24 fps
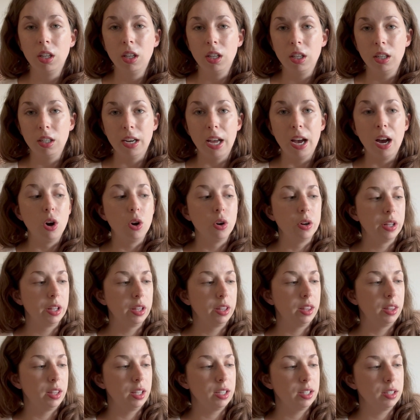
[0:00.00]
Now
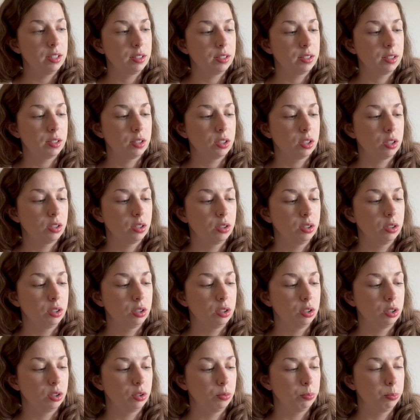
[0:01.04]
this
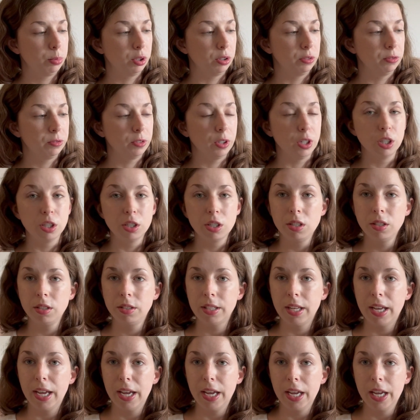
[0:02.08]
prefers
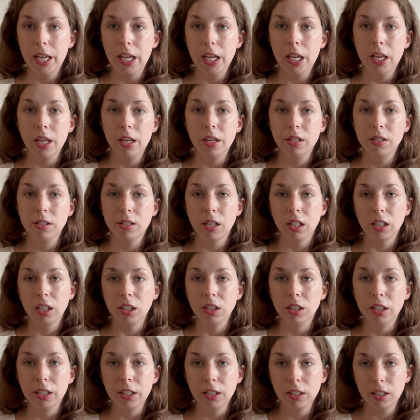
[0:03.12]
a
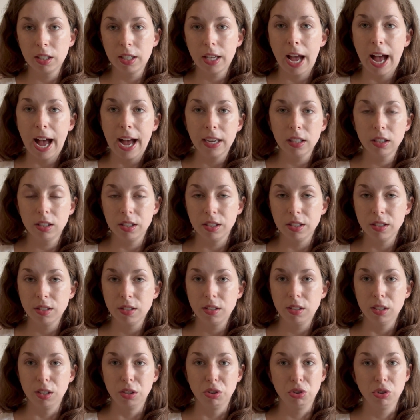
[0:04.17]
succulent
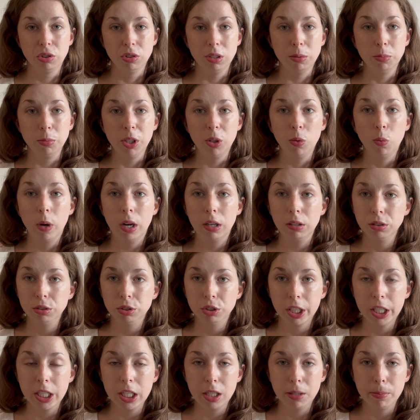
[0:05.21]
cactus, extremely well
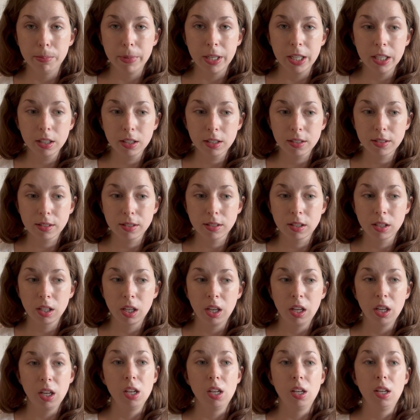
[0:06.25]
draining mix.
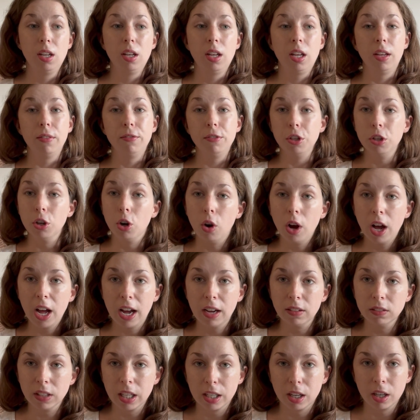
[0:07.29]
If you don't
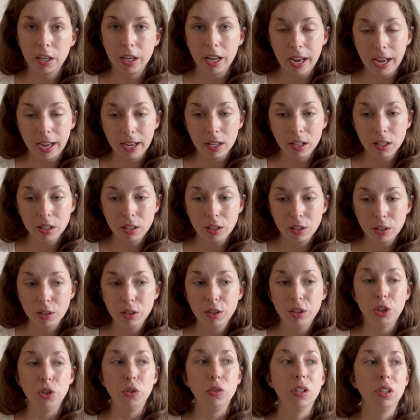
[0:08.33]
have that on hand,
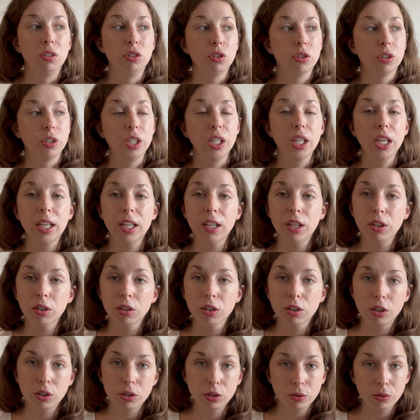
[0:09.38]
you can create
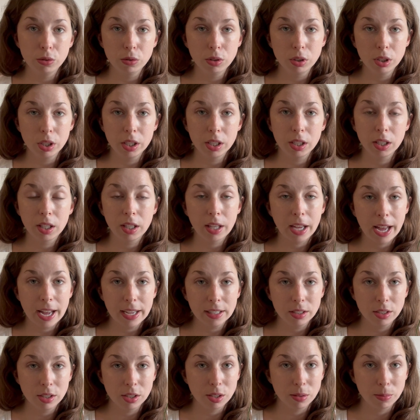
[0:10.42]
your own
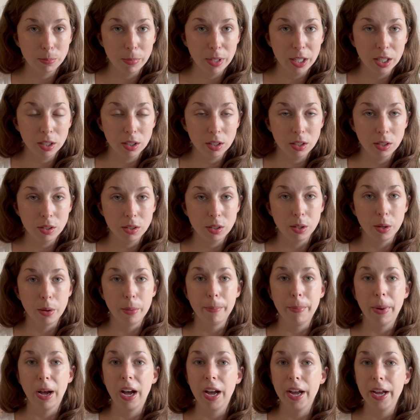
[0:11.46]
cactus mix
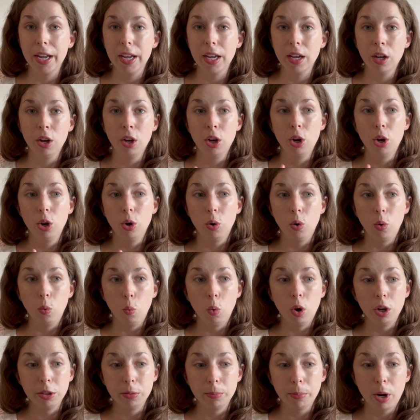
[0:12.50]
by
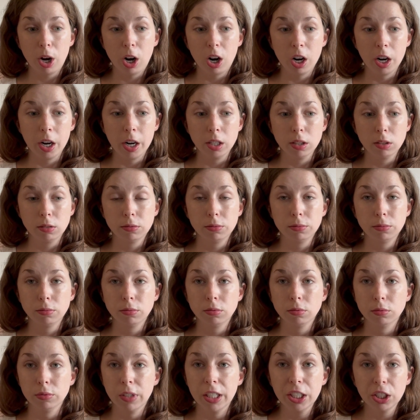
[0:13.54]
1 part
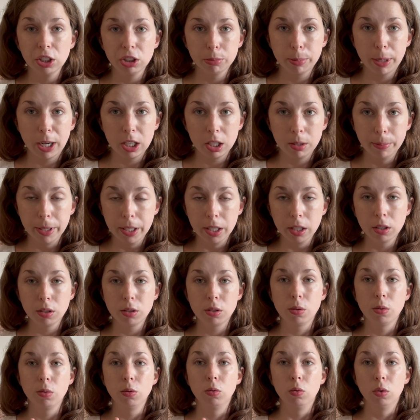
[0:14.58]
regular potting
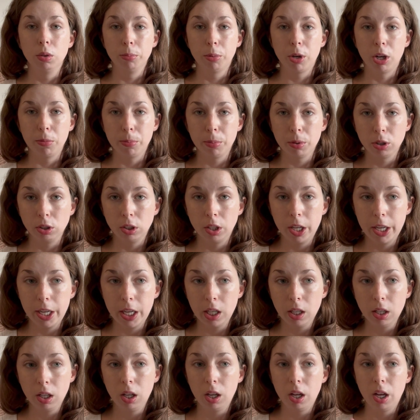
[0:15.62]
mix, 1 part
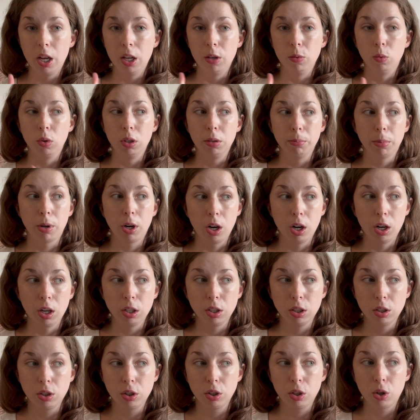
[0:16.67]
perlite, and 1
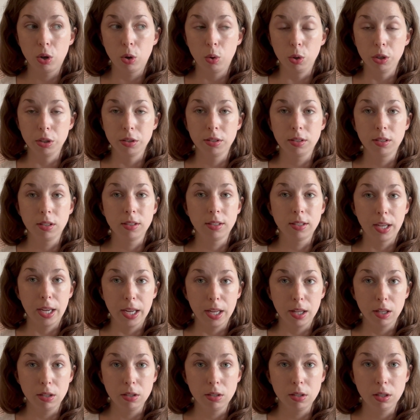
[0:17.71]
part coarse
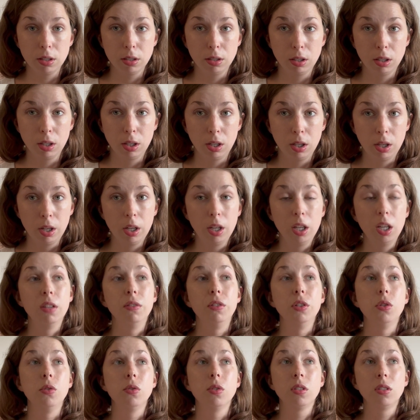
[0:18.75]
sand. If
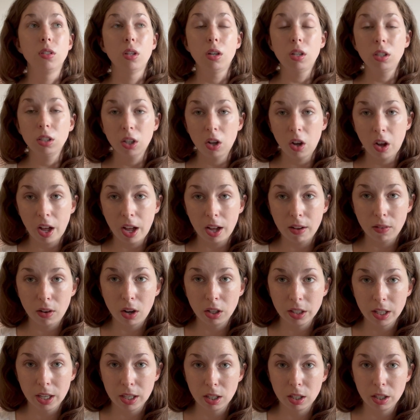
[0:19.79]
you still don't have all
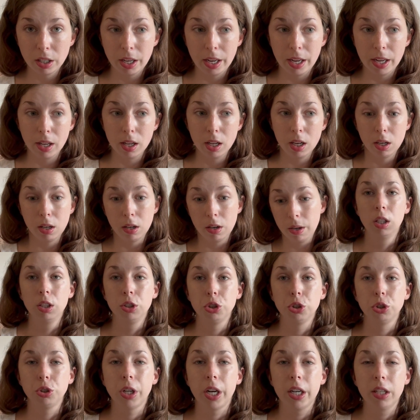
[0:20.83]
that on hand,
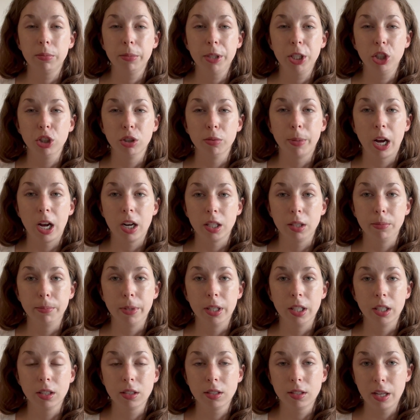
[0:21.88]
just try to make your potting
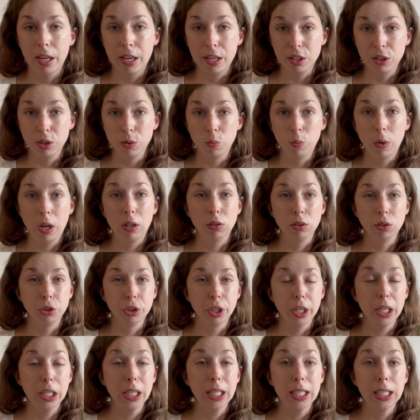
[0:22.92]
mix as well
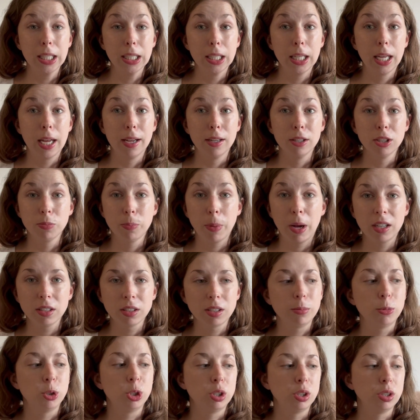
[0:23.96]
draining as
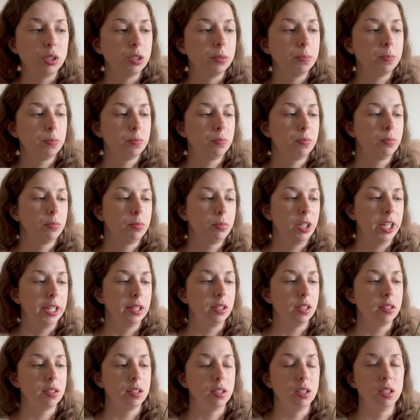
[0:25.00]
possible. Plant
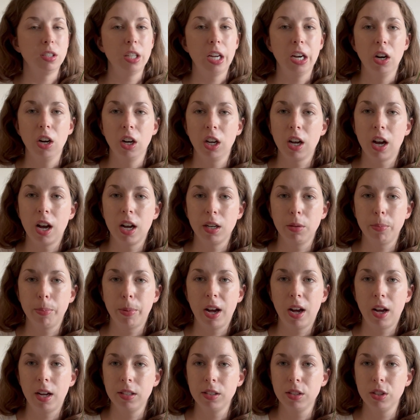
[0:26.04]
this in a terracotta
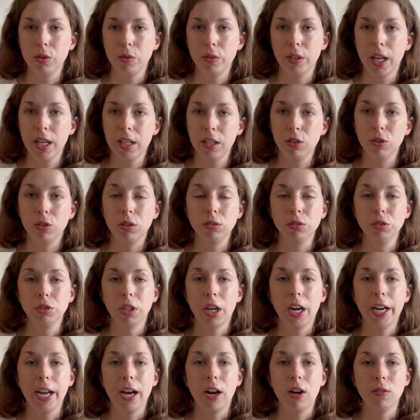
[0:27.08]
pot so that it'll
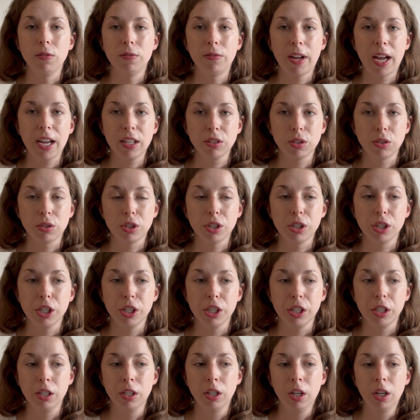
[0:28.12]
dry out
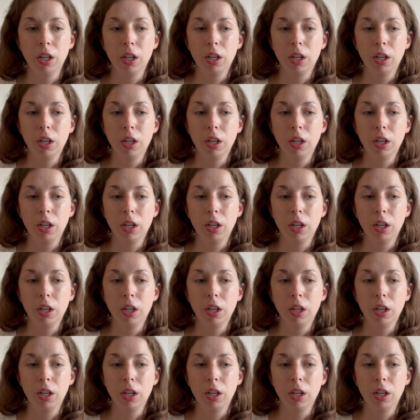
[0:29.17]
faster.